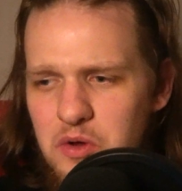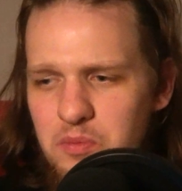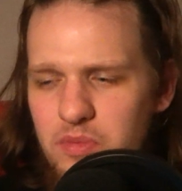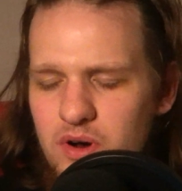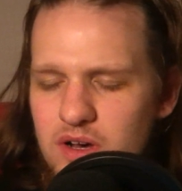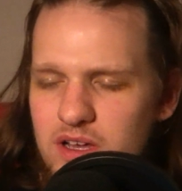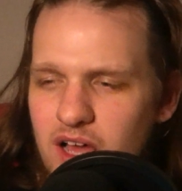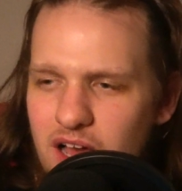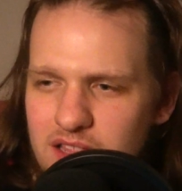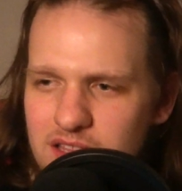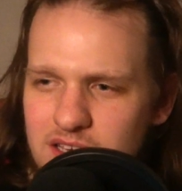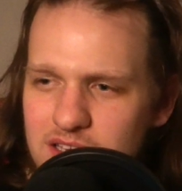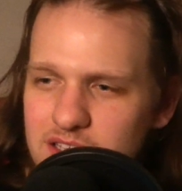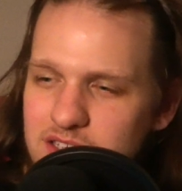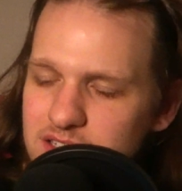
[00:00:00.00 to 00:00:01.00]
But I
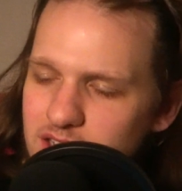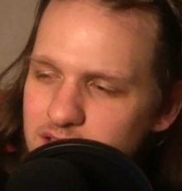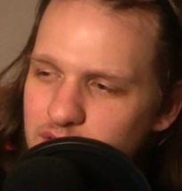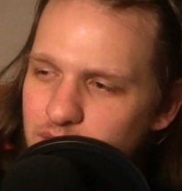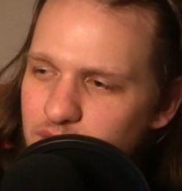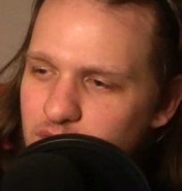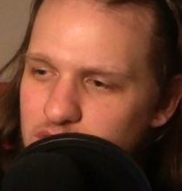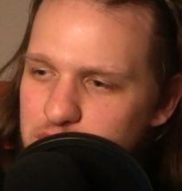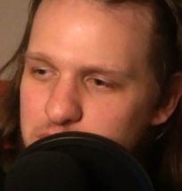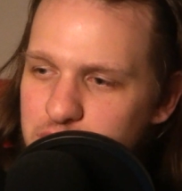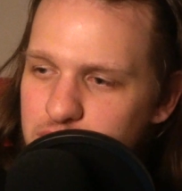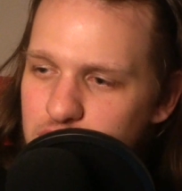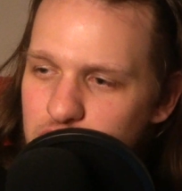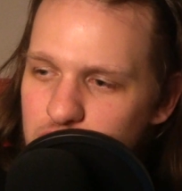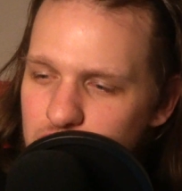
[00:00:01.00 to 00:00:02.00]
think he's like the first
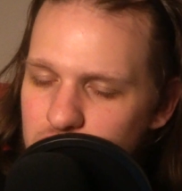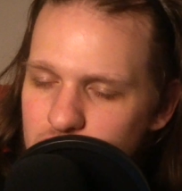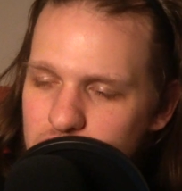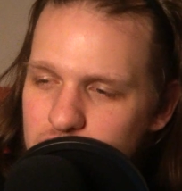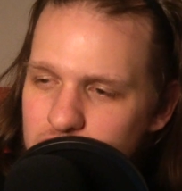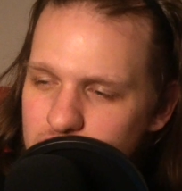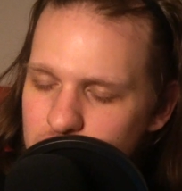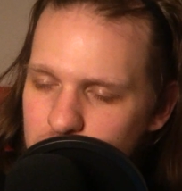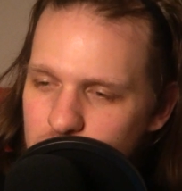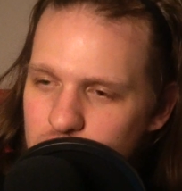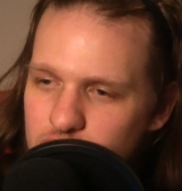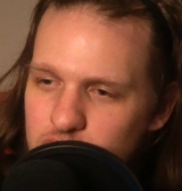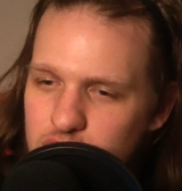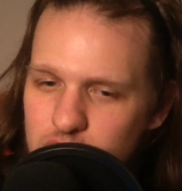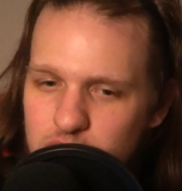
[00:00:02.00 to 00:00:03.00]
pure
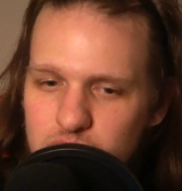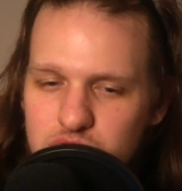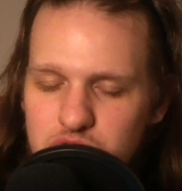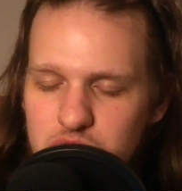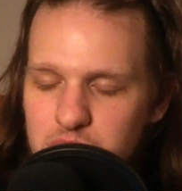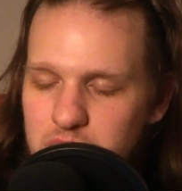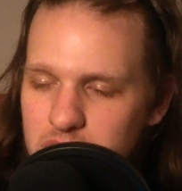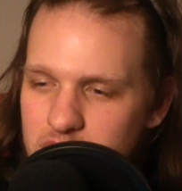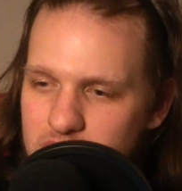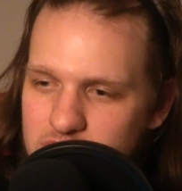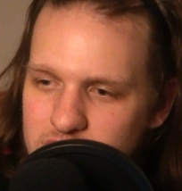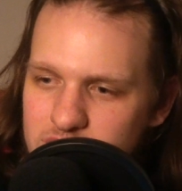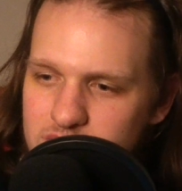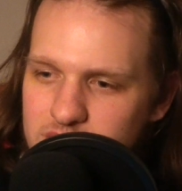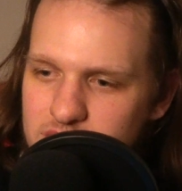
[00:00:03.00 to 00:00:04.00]
YouTuber
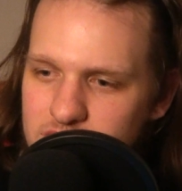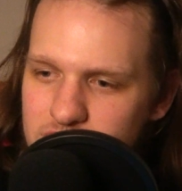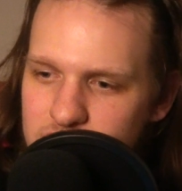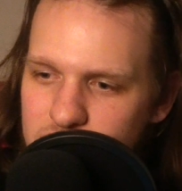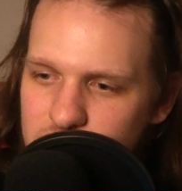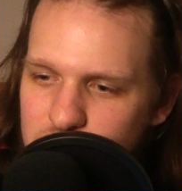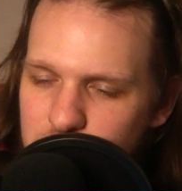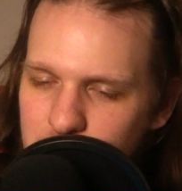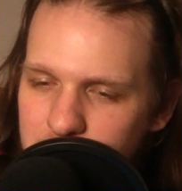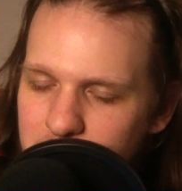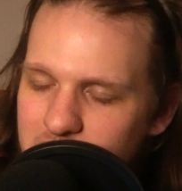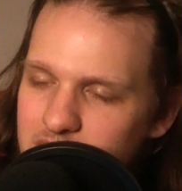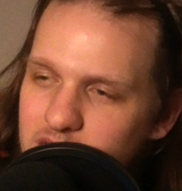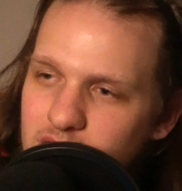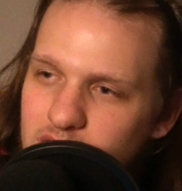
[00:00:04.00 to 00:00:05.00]
to
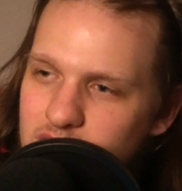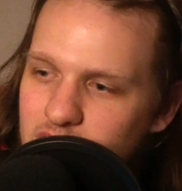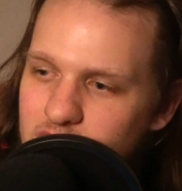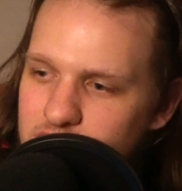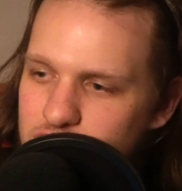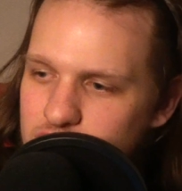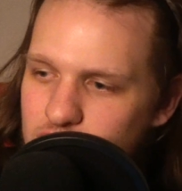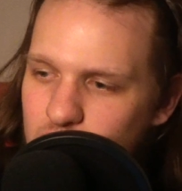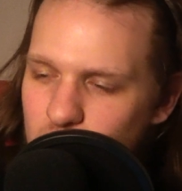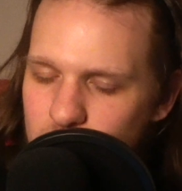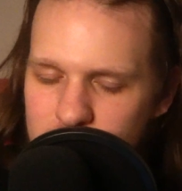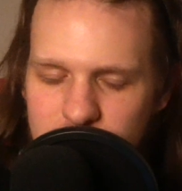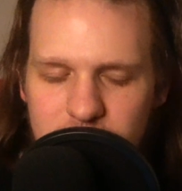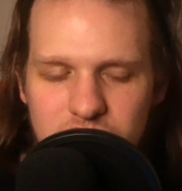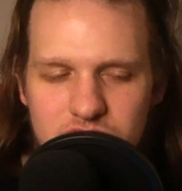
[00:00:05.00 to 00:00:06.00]
make it on that show,
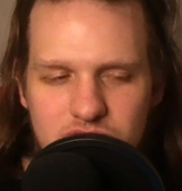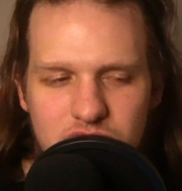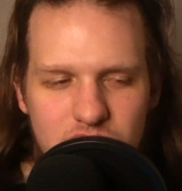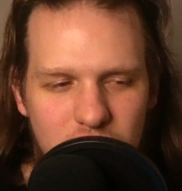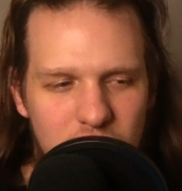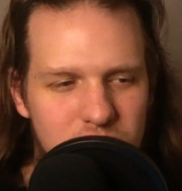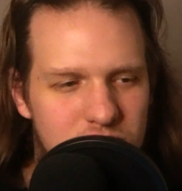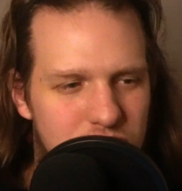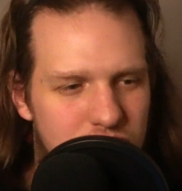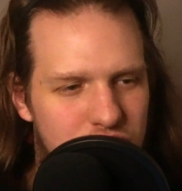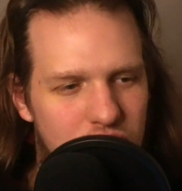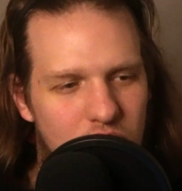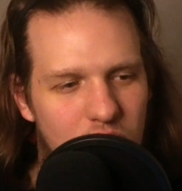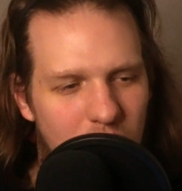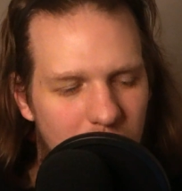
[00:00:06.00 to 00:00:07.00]
which goes to
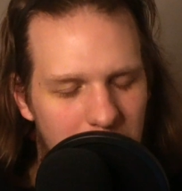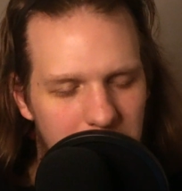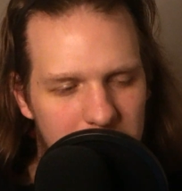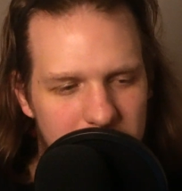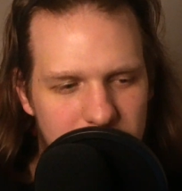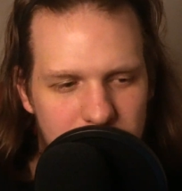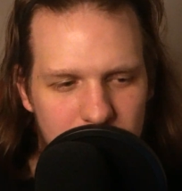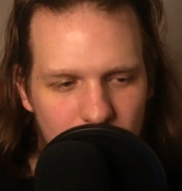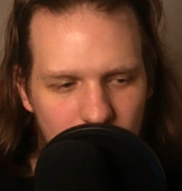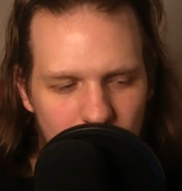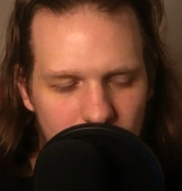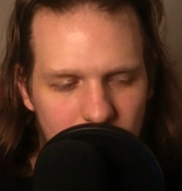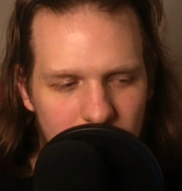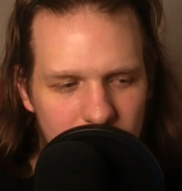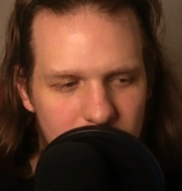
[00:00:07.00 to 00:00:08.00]
show how much the
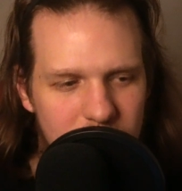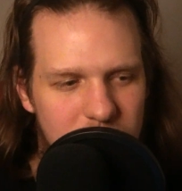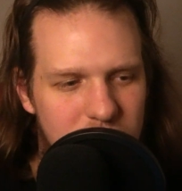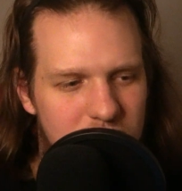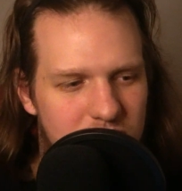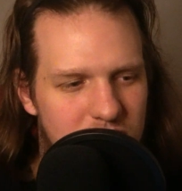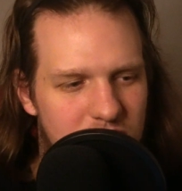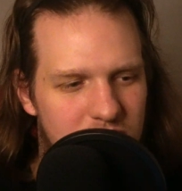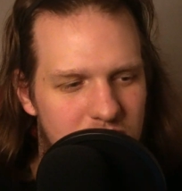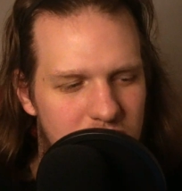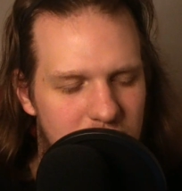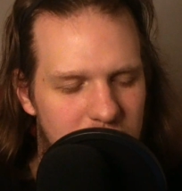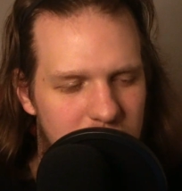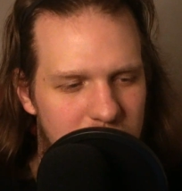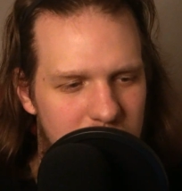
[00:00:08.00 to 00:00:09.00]
world
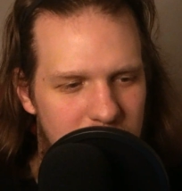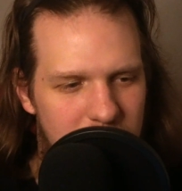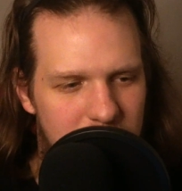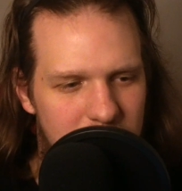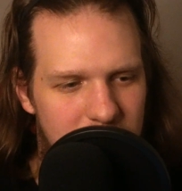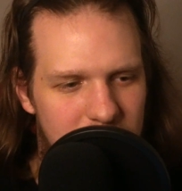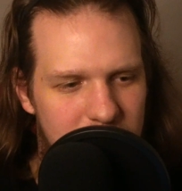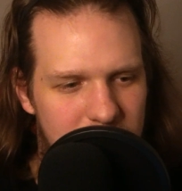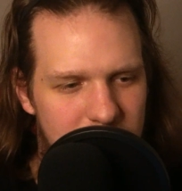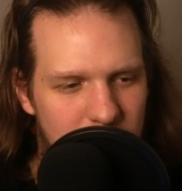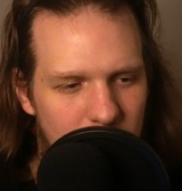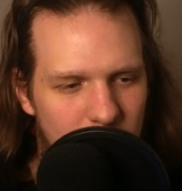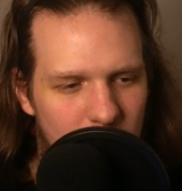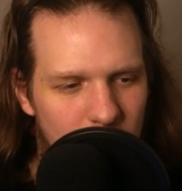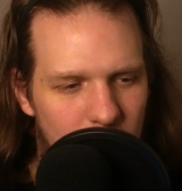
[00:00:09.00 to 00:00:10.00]
is
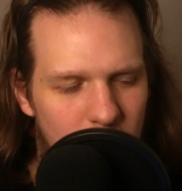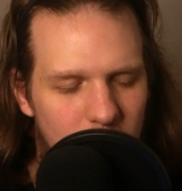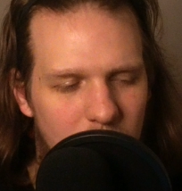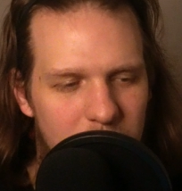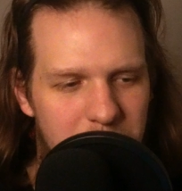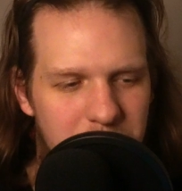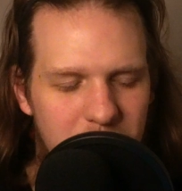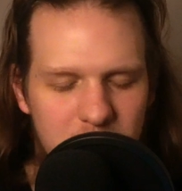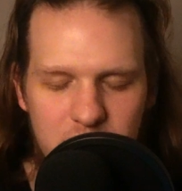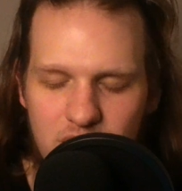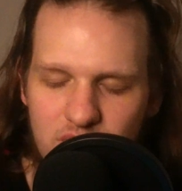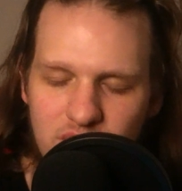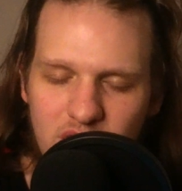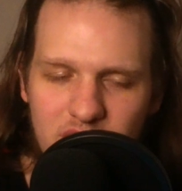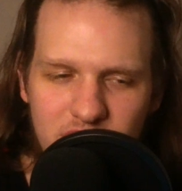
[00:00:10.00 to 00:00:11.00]
what
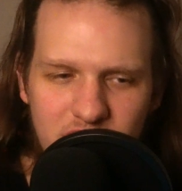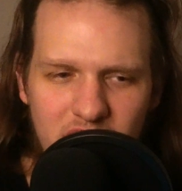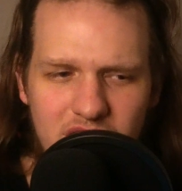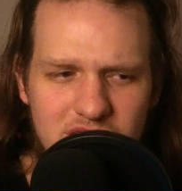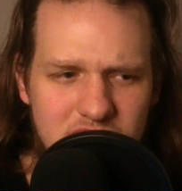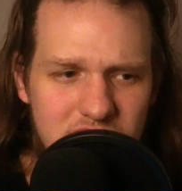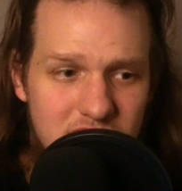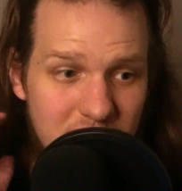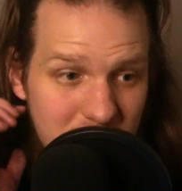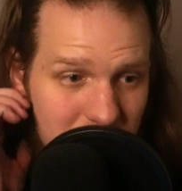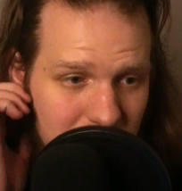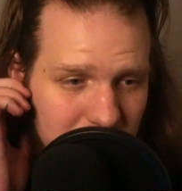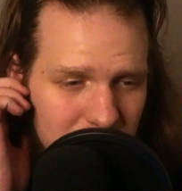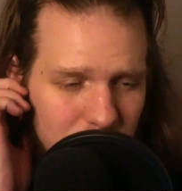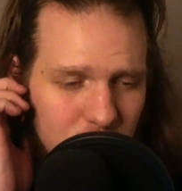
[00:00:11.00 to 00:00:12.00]
people find
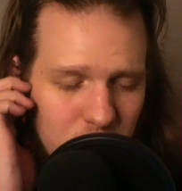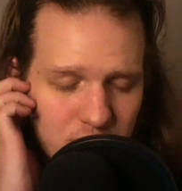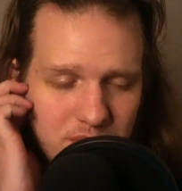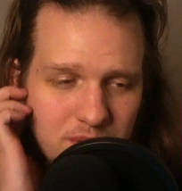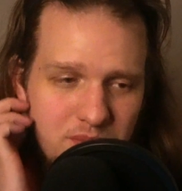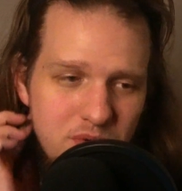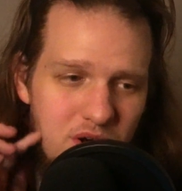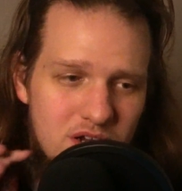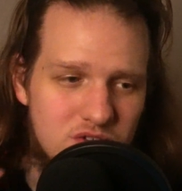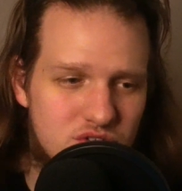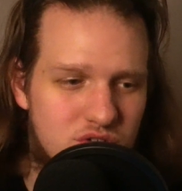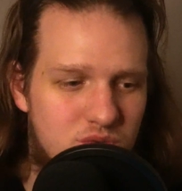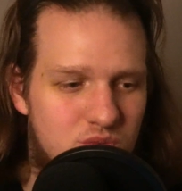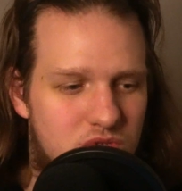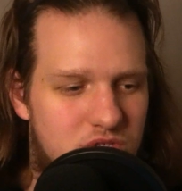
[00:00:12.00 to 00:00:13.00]
fascinating and who people
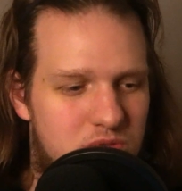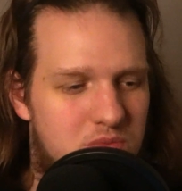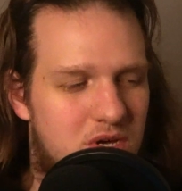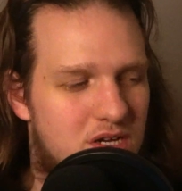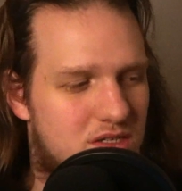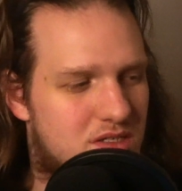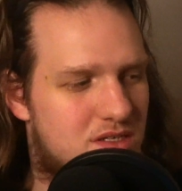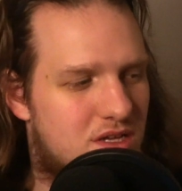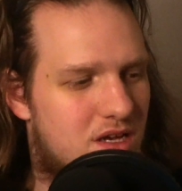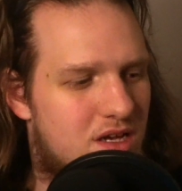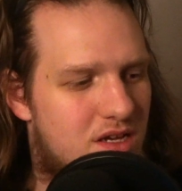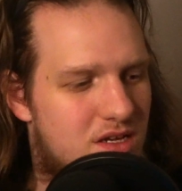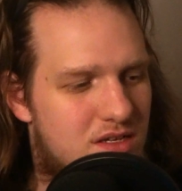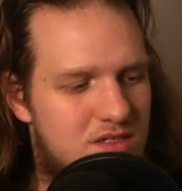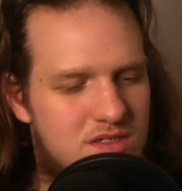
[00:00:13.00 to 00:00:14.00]
actually respect
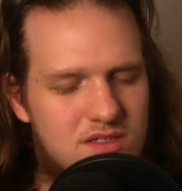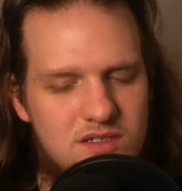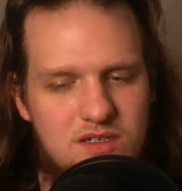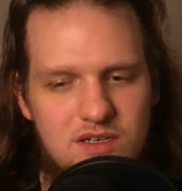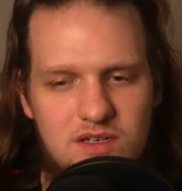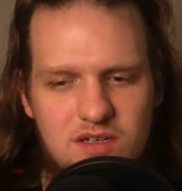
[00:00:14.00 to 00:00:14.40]
as